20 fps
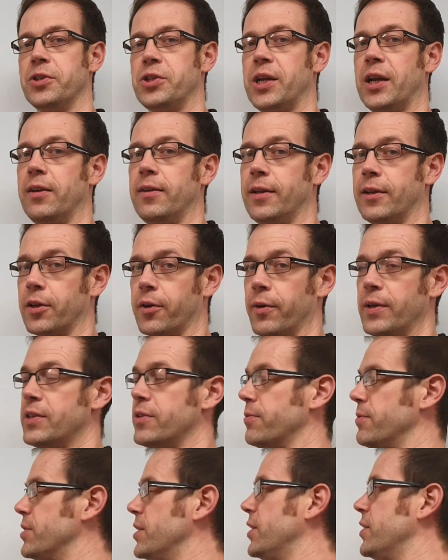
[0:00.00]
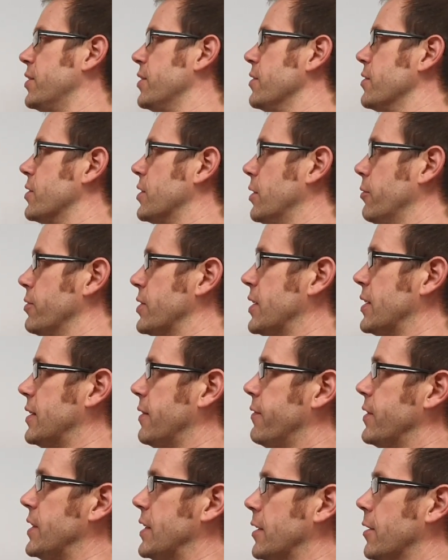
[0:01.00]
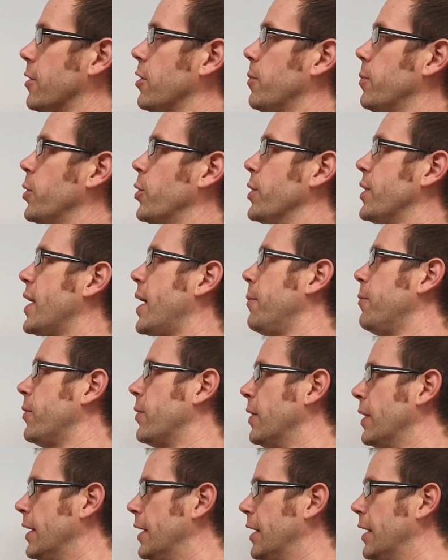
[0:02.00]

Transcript: channel that go into resistance and resistivity in a lot more depth,